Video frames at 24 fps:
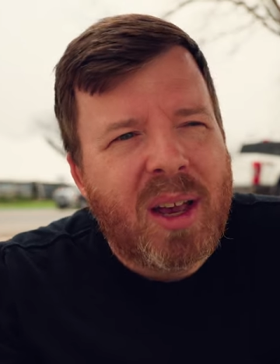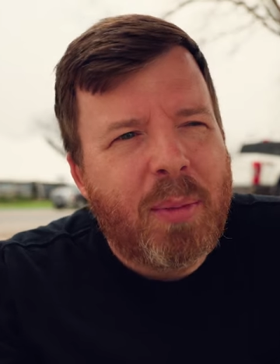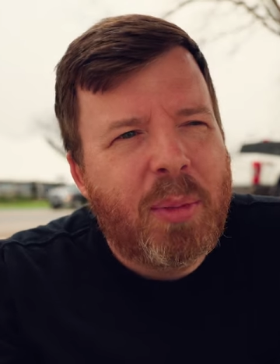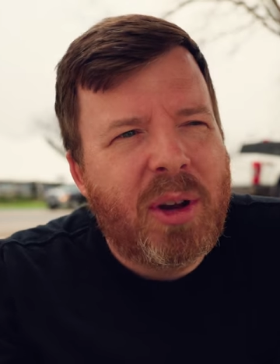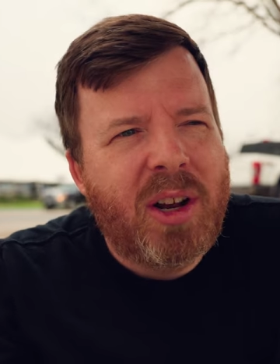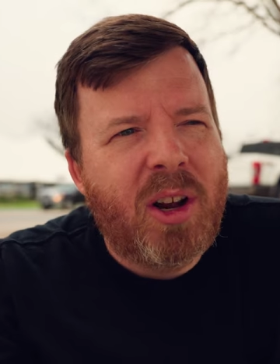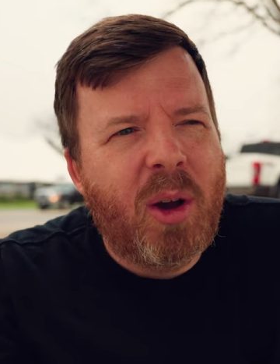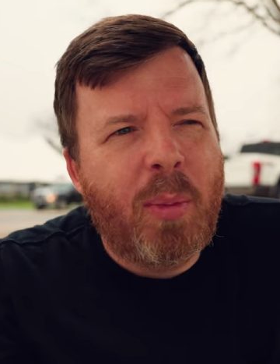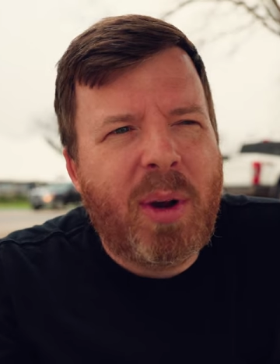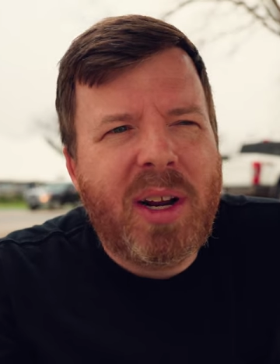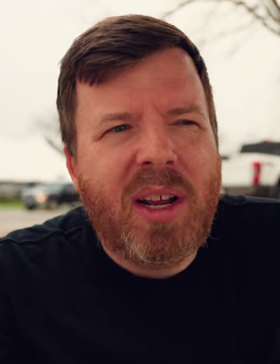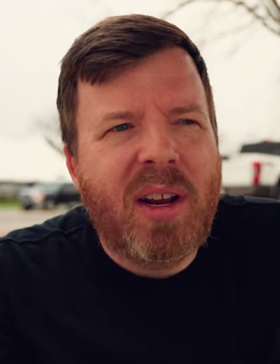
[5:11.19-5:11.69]

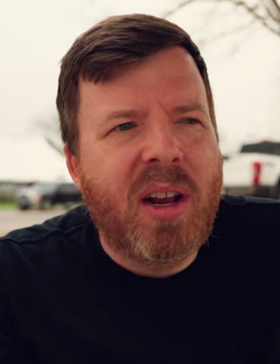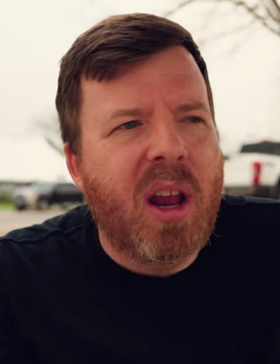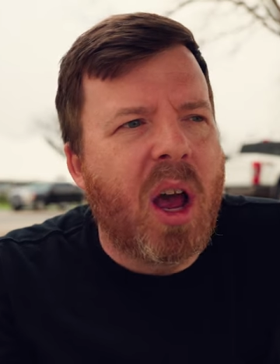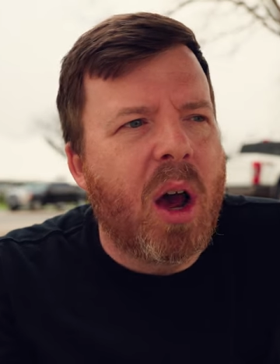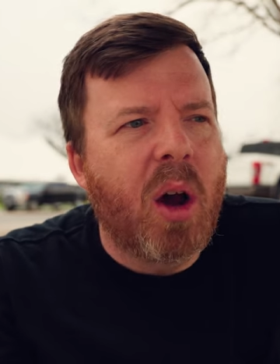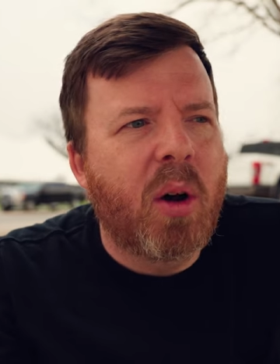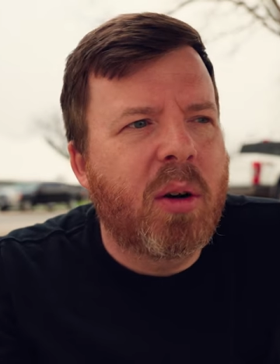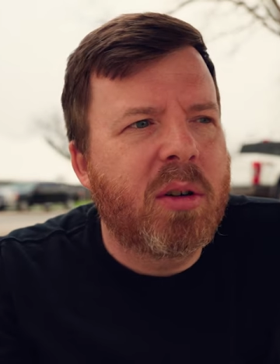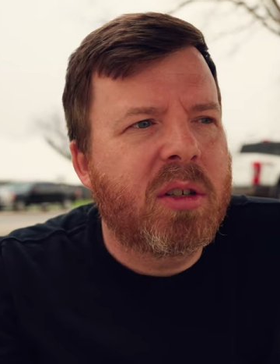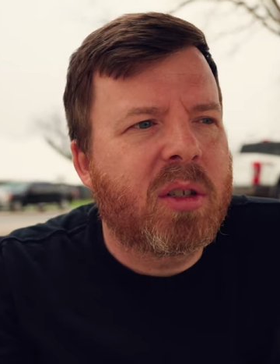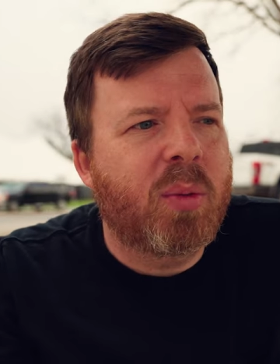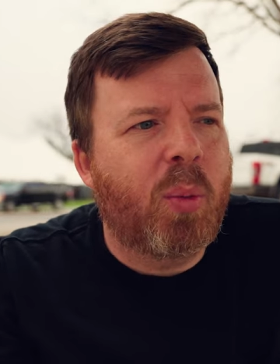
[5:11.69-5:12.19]
But nobody
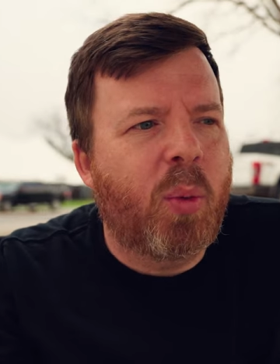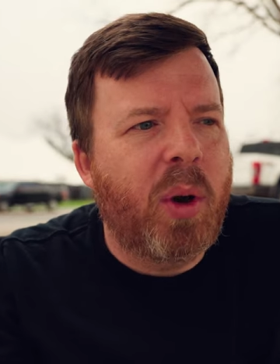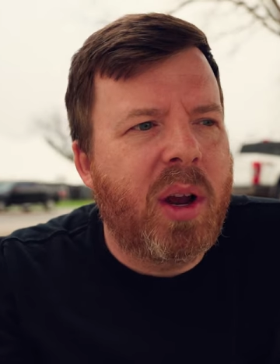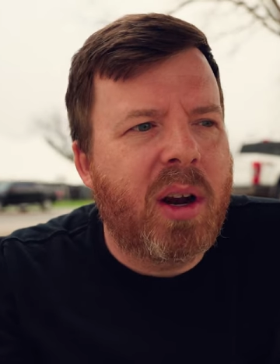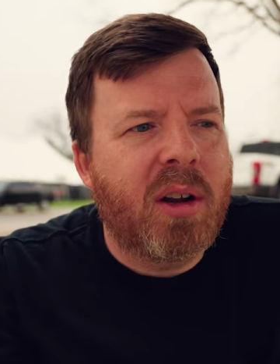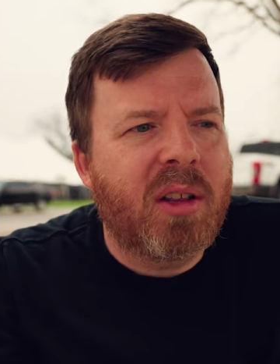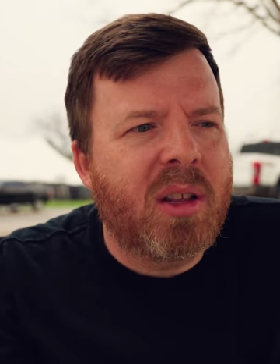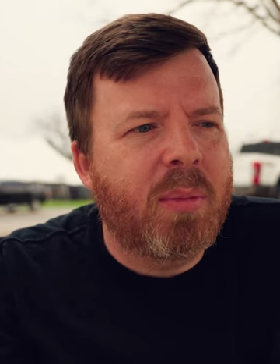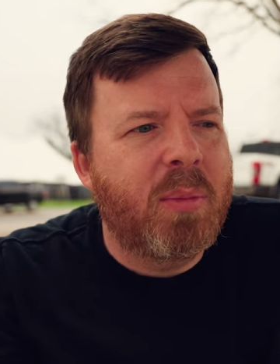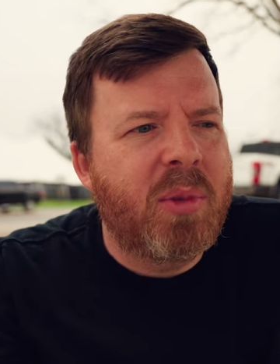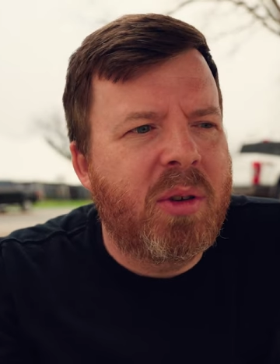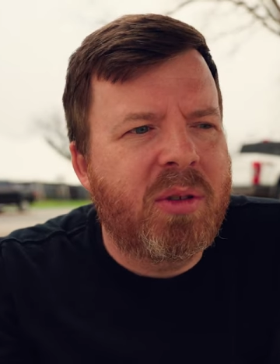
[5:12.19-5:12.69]
knows
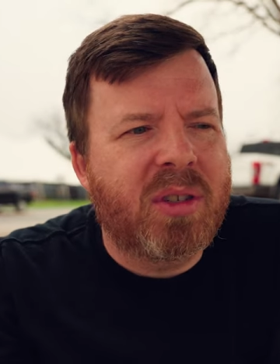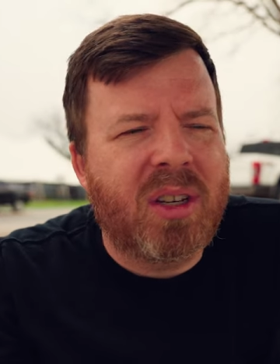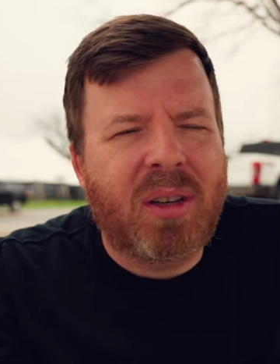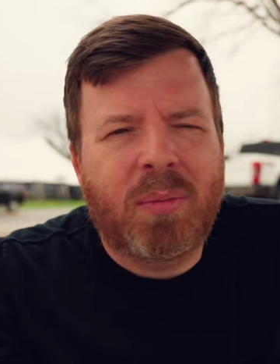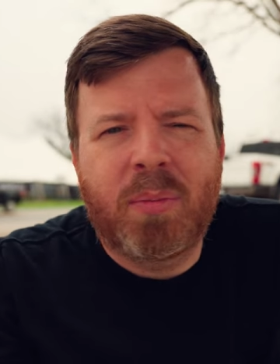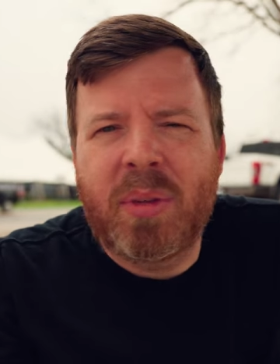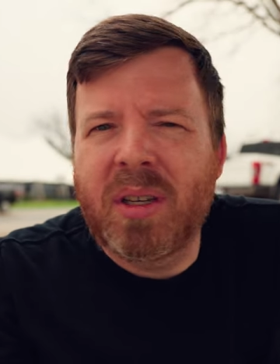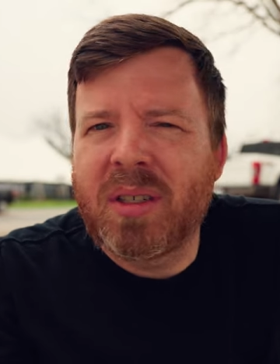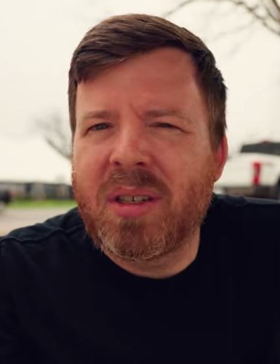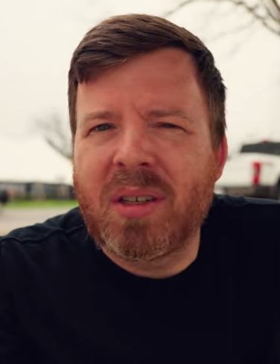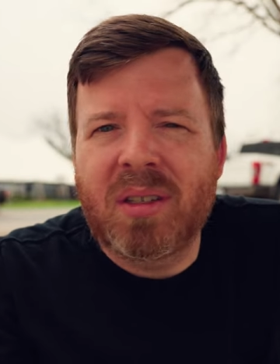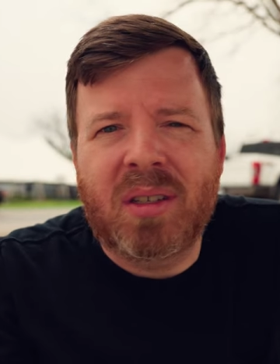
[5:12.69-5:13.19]
where the
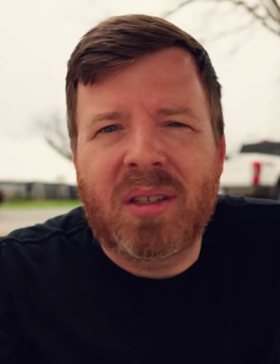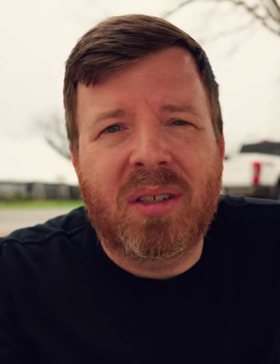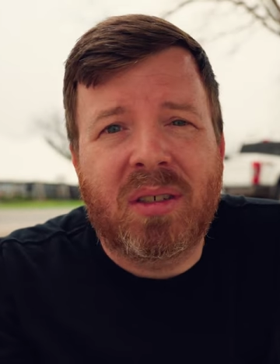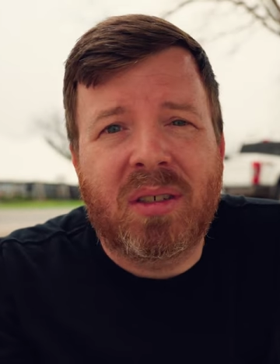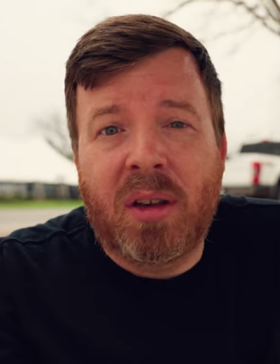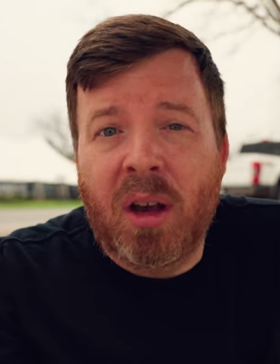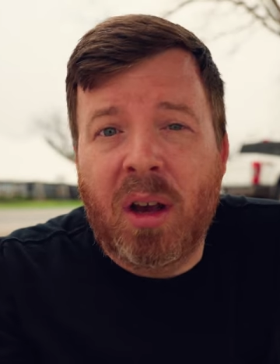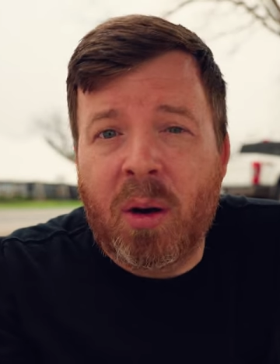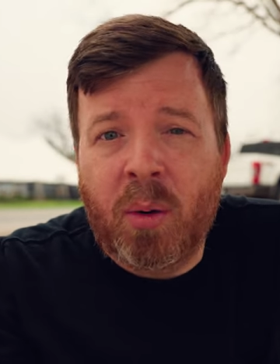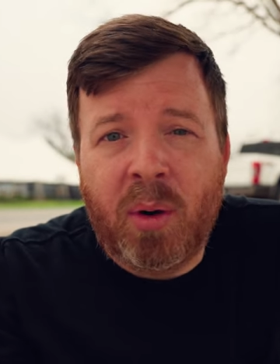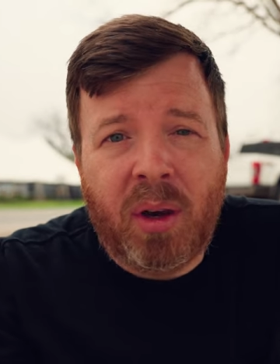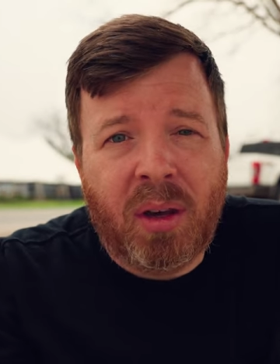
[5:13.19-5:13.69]
music business is
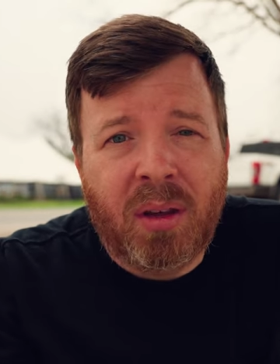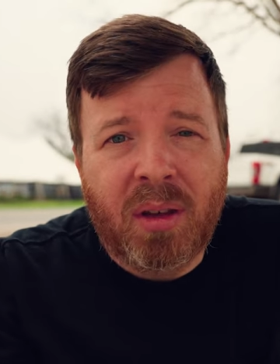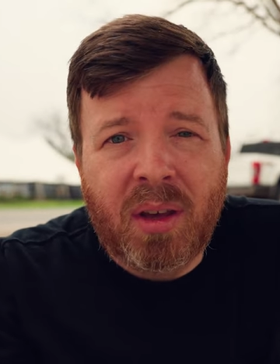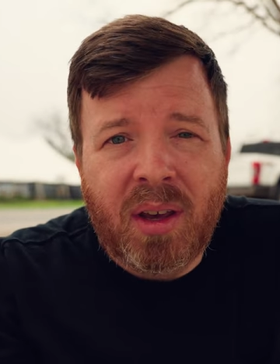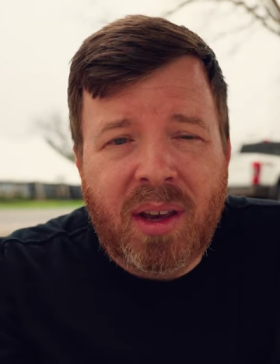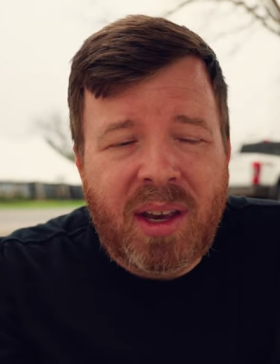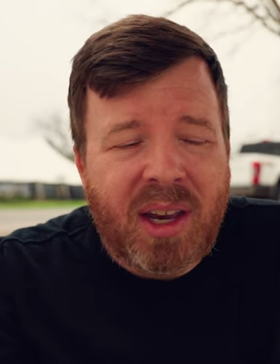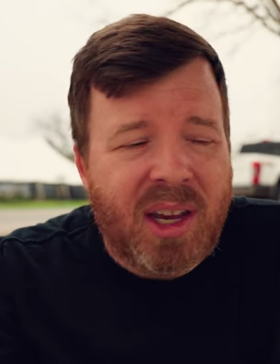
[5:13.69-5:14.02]
going.